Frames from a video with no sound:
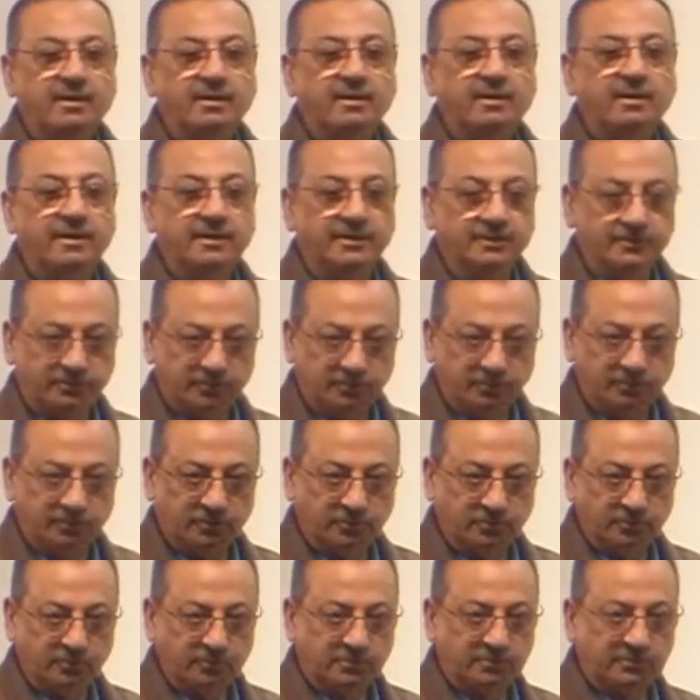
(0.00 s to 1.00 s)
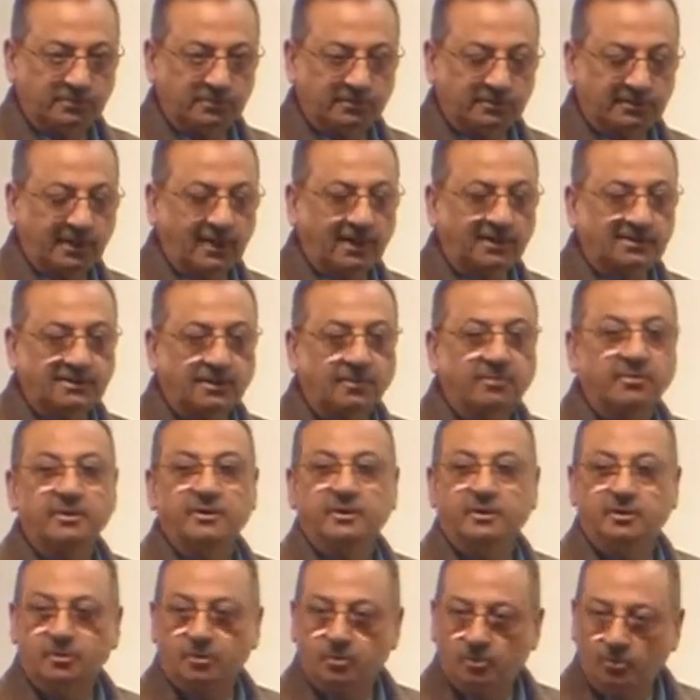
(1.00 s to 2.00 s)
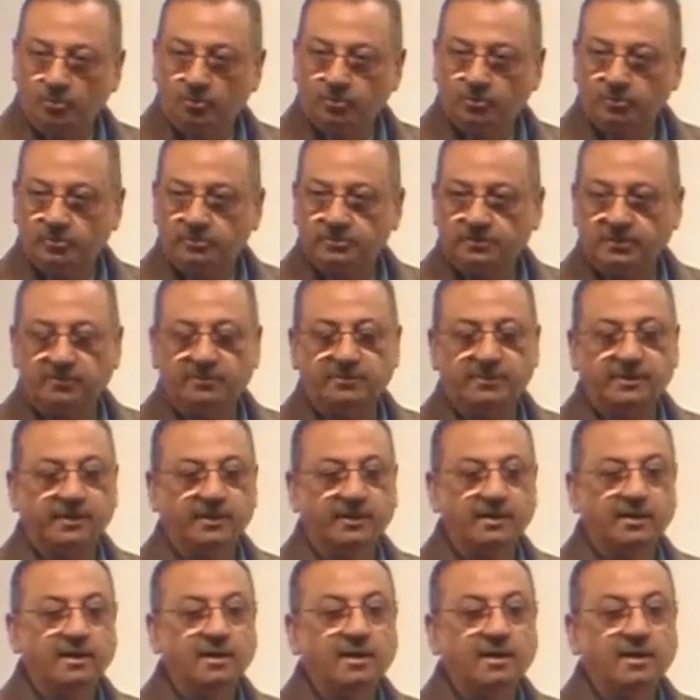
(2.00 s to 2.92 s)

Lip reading: is you tell somebody to do something.